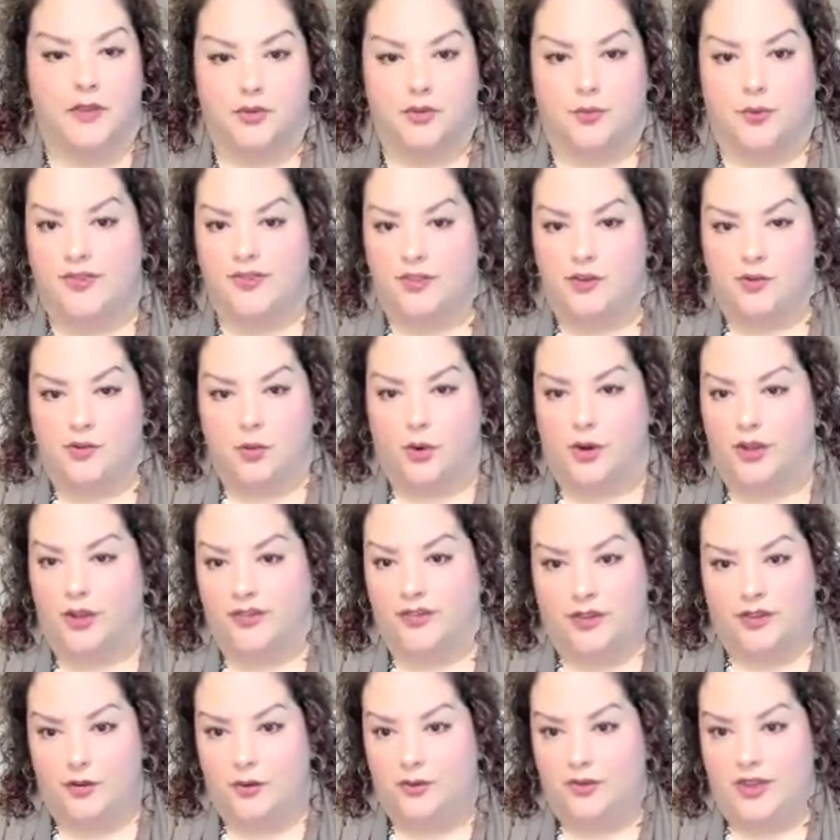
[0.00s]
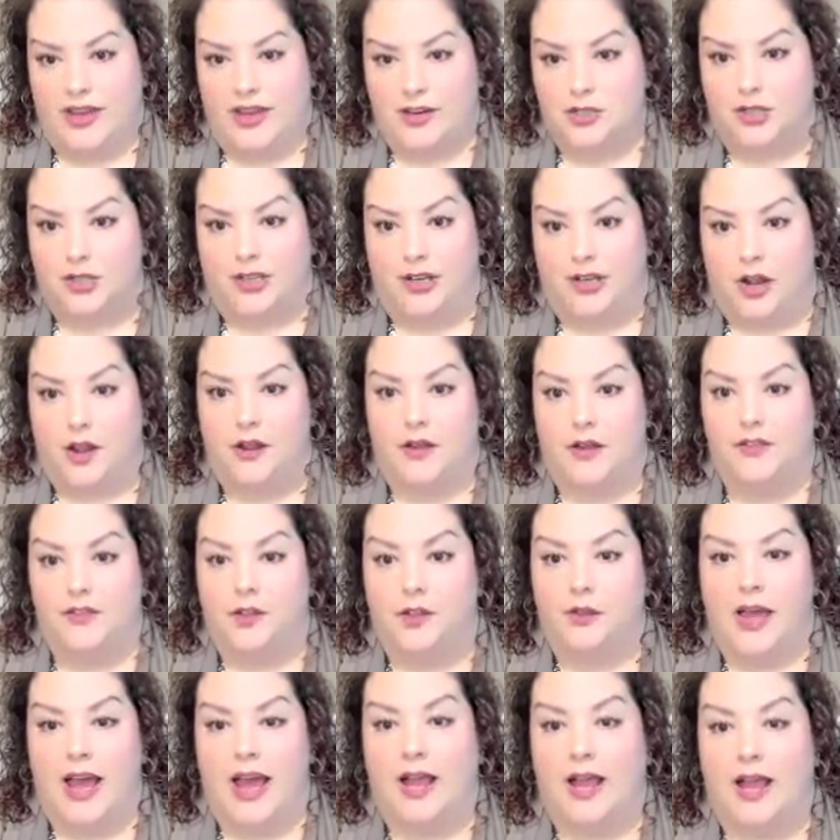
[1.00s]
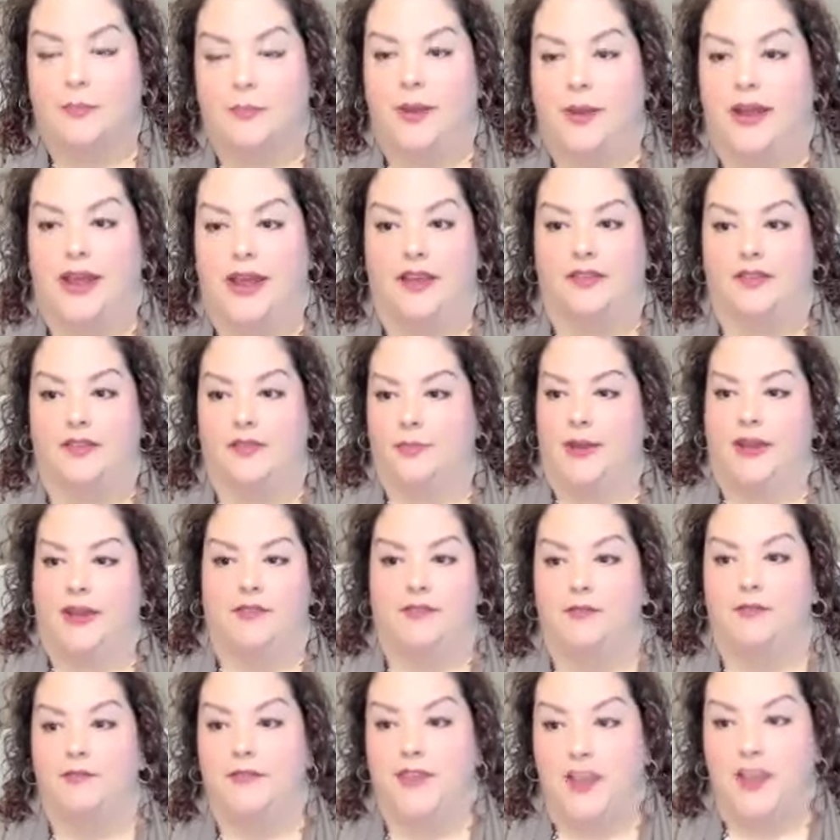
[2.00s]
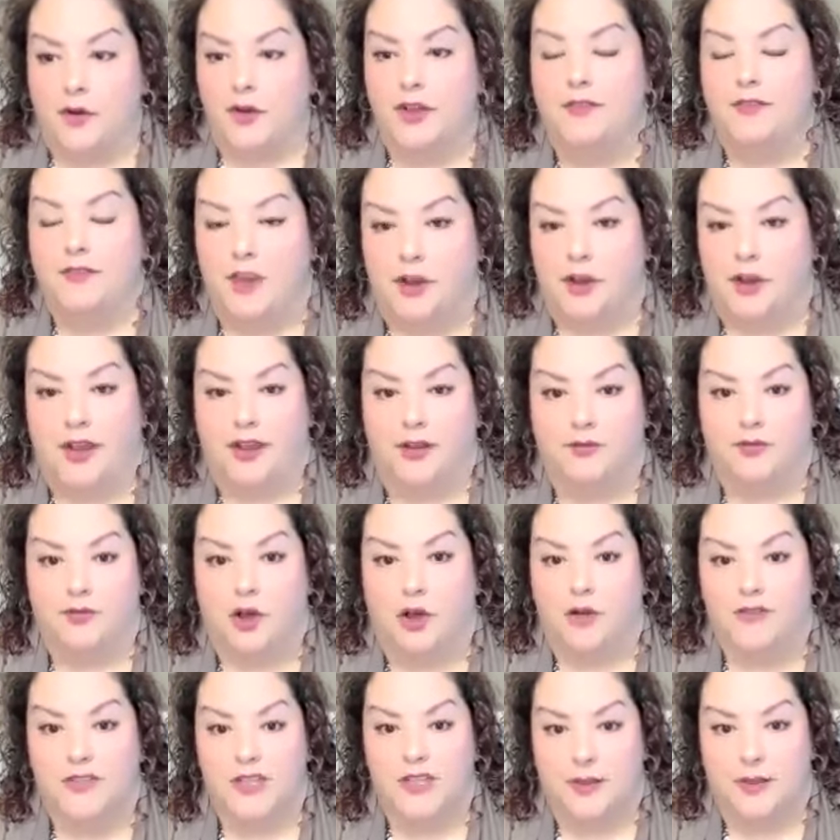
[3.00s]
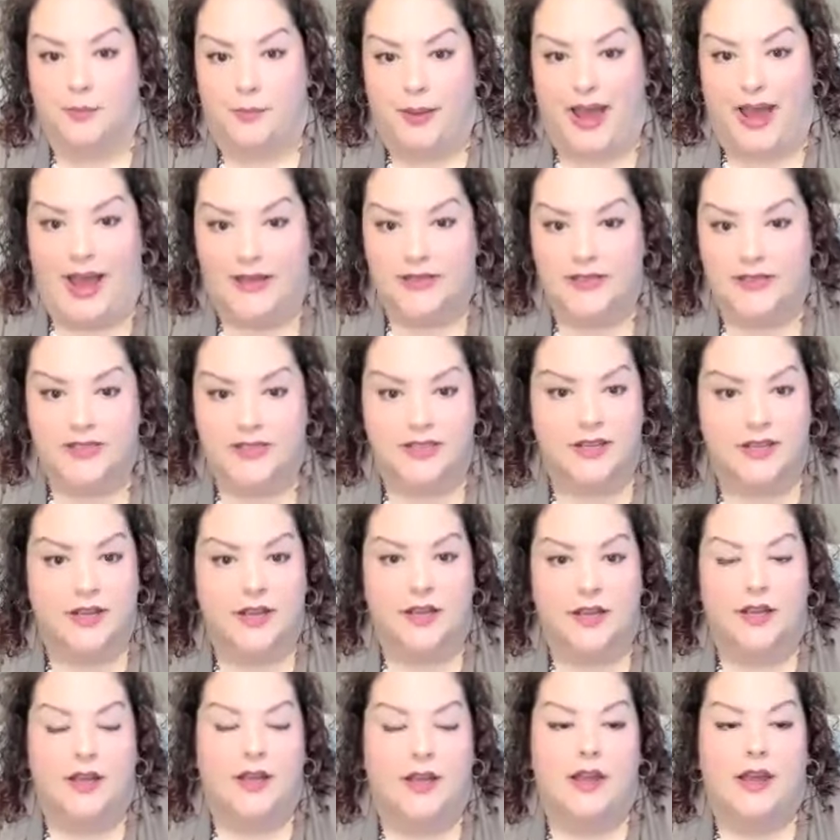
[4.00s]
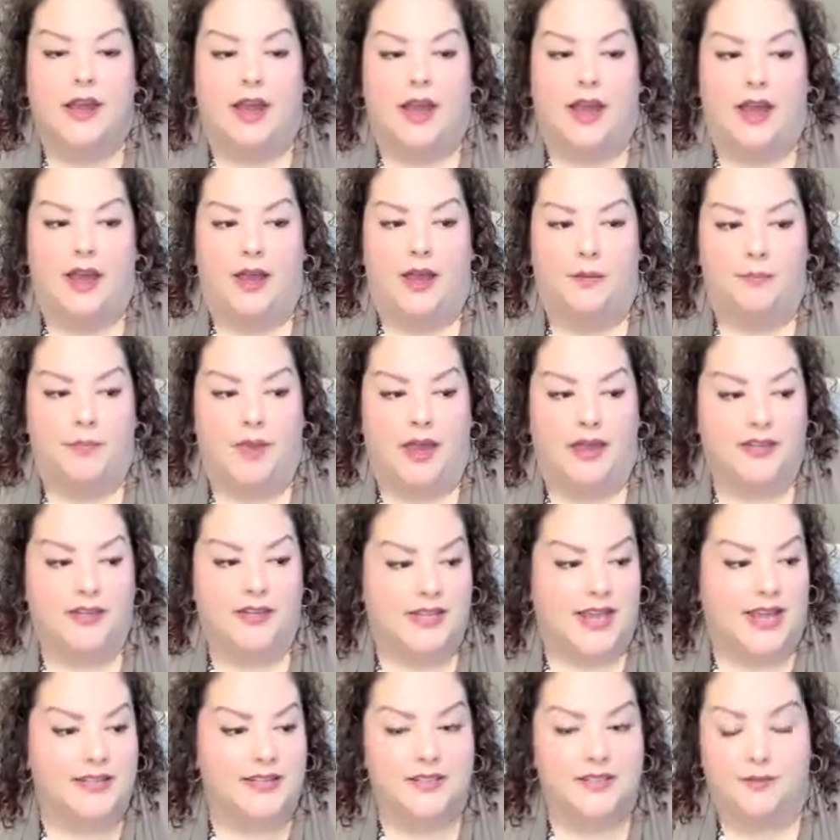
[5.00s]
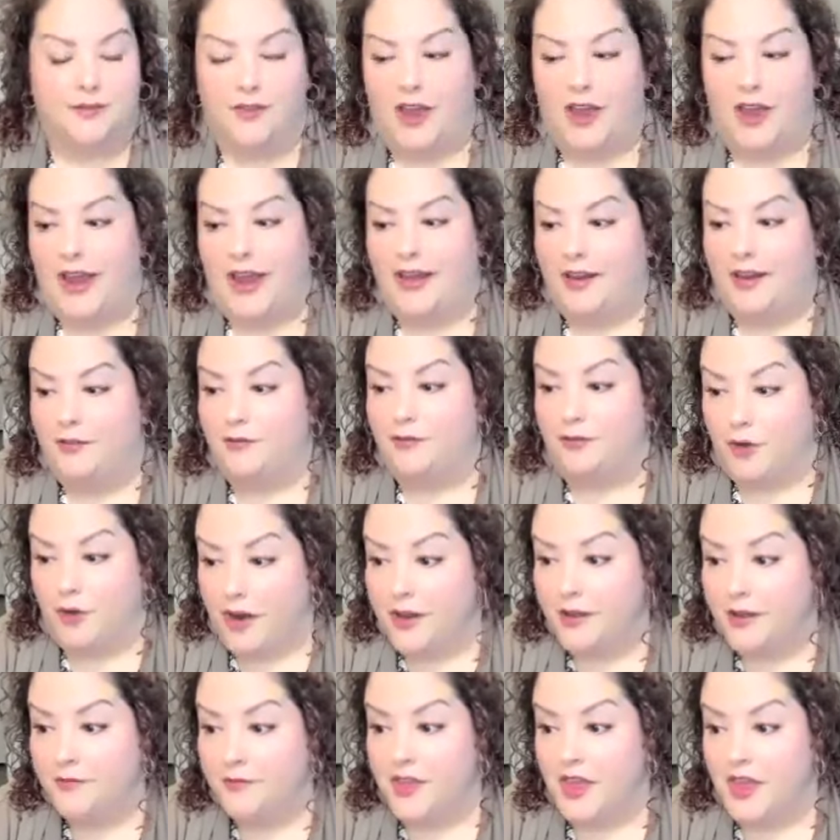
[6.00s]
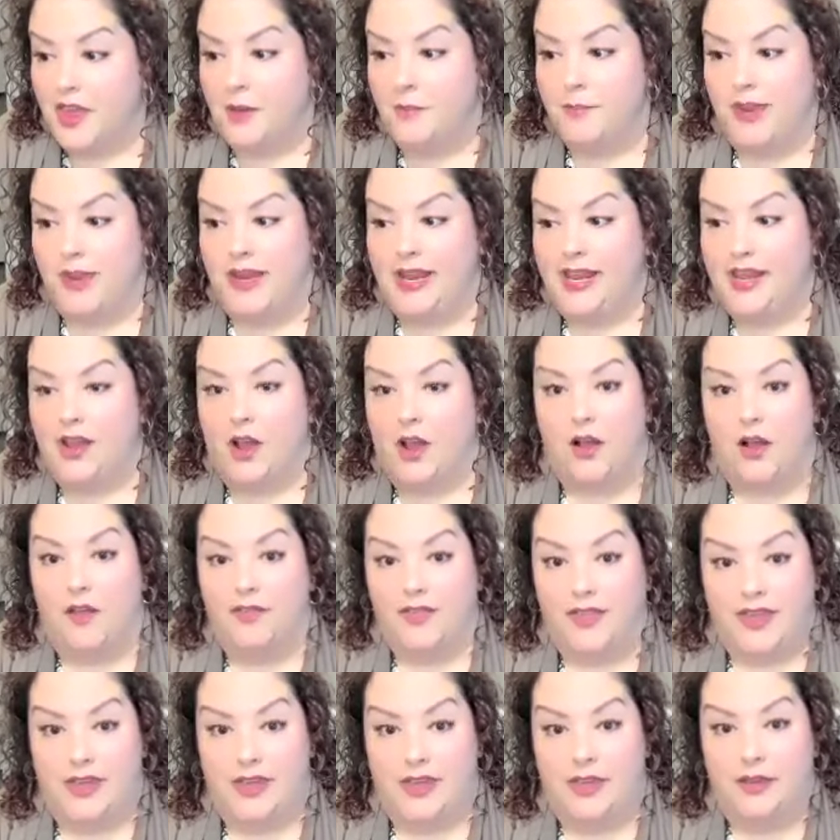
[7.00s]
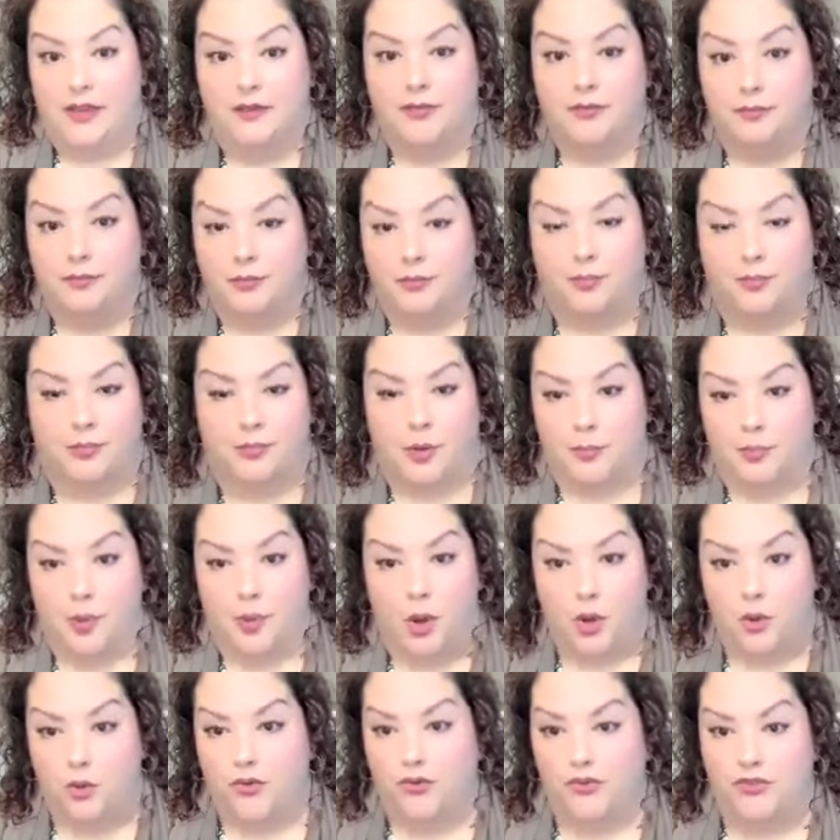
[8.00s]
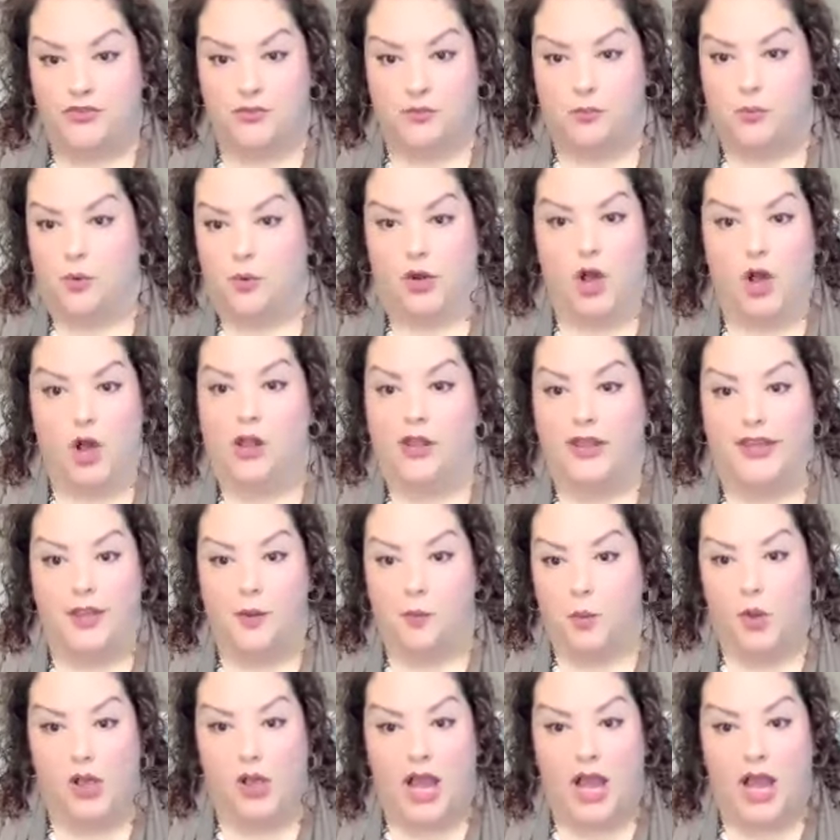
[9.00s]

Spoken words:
Teresa Torgerson, who's actually not on the LAC, but has been very, very involved in the past, testified in front of the committee on the proposed, we're calling it